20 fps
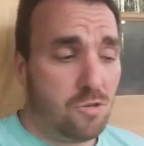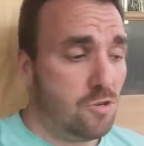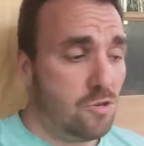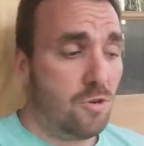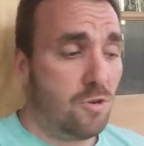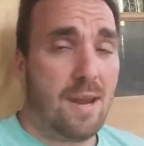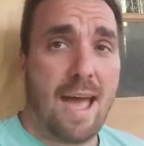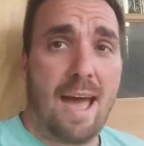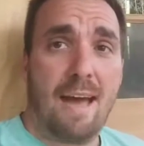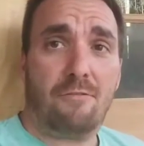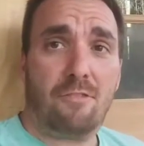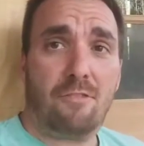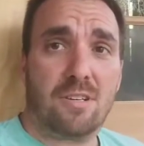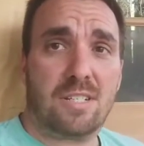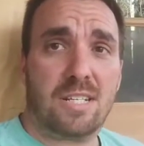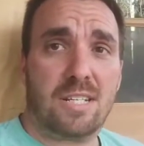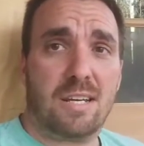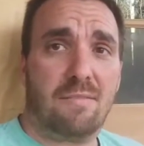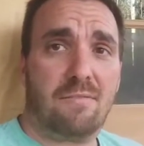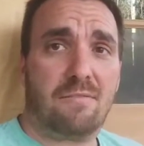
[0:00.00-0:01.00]
should have
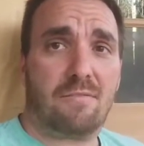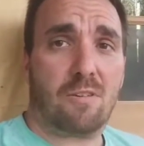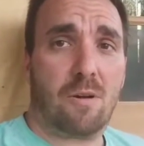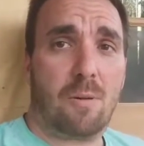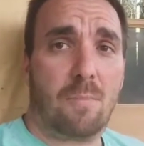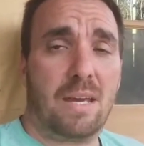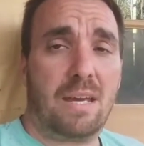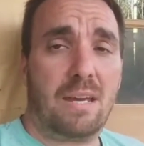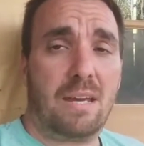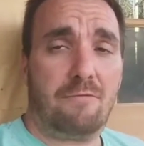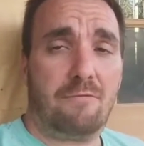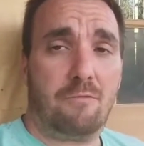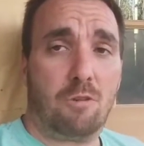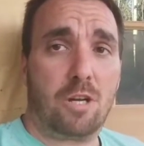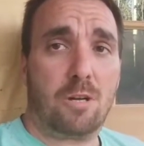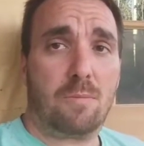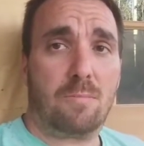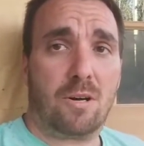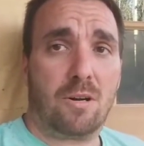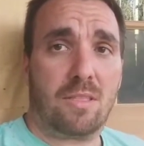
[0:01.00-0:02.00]
received from me
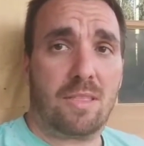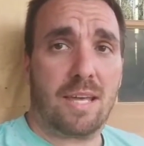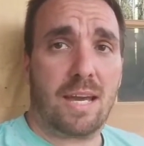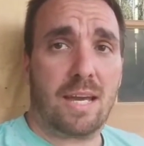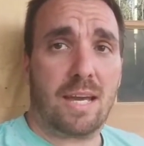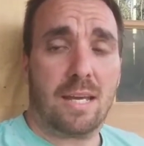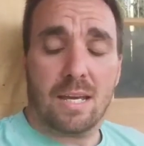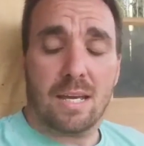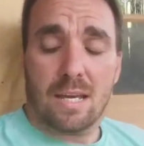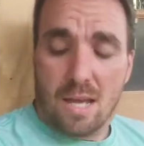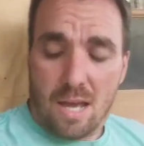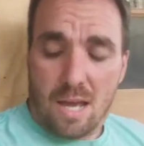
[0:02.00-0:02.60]
for your birthday.